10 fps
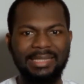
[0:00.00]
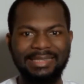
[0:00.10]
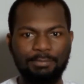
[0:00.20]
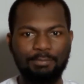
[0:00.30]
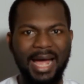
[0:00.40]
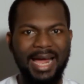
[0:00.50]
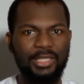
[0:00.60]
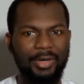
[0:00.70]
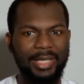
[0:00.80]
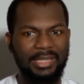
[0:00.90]

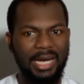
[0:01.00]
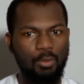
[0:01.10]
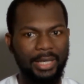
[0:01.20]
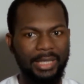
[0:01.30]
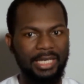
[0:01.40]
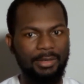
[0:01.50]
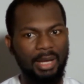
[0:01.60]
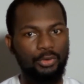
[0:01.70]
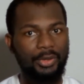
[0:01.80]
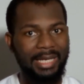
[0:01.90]
demand greater working
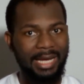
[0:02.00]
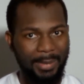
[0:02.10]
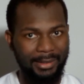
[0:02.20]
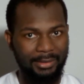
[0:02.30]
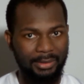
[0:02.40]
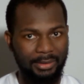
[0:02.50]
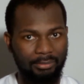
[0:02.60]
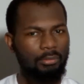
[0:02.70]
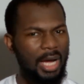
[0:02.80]
memory capacity.